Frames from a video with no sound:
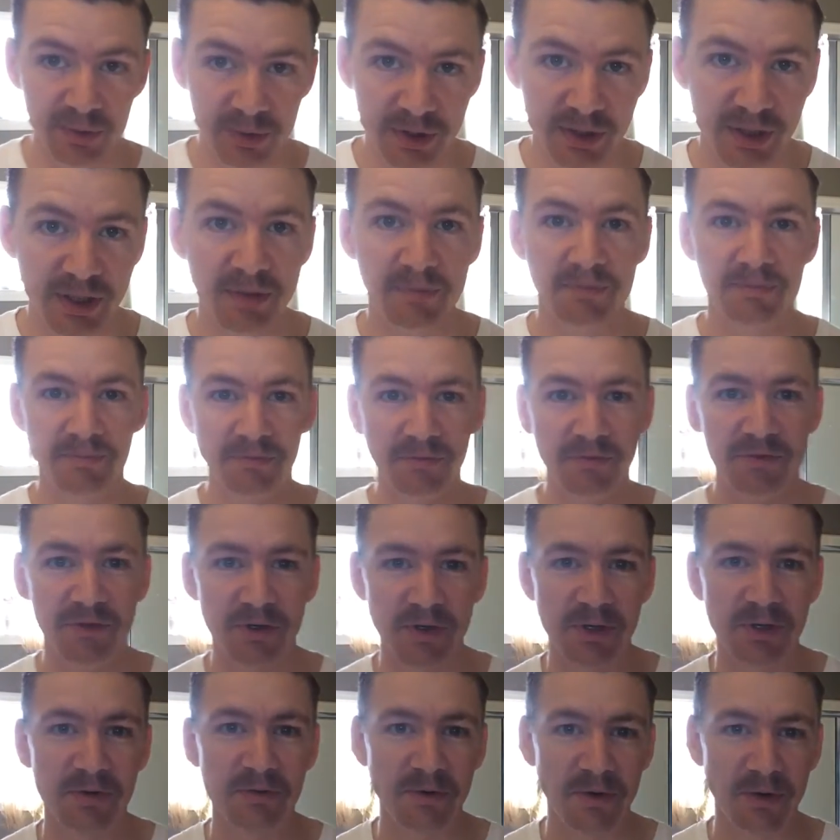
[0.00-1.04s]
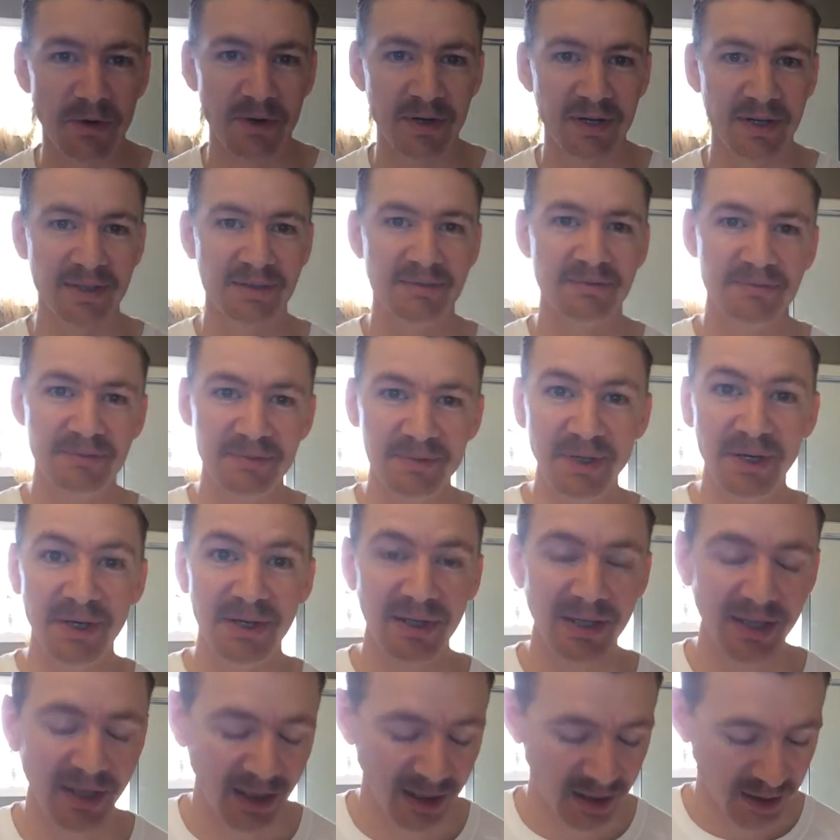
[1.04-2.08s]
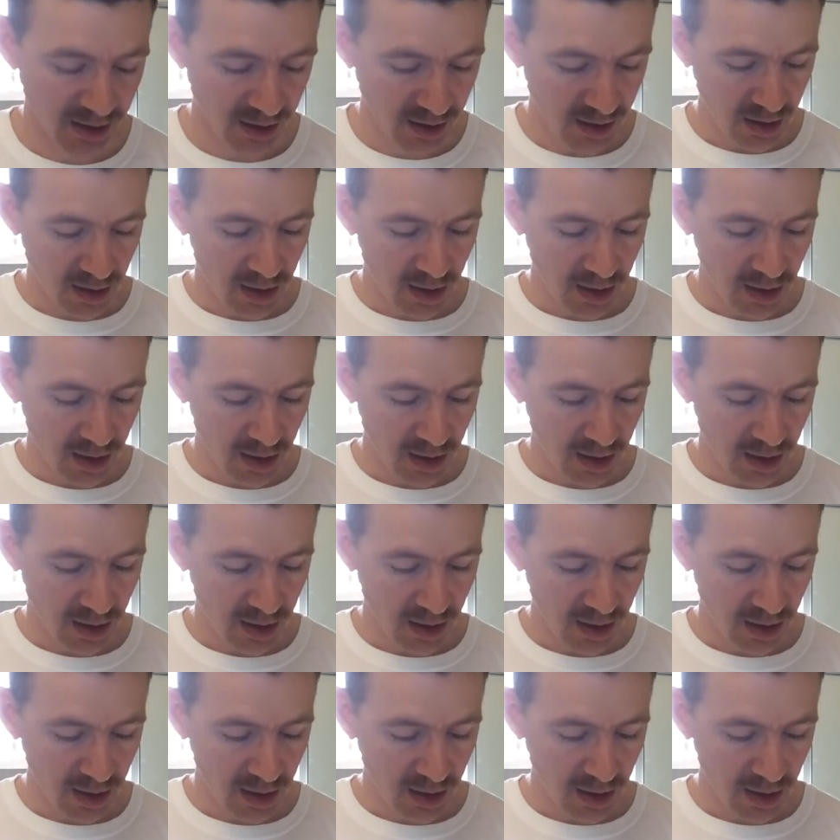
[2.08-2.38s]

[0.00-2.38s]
which I figure you've already done that.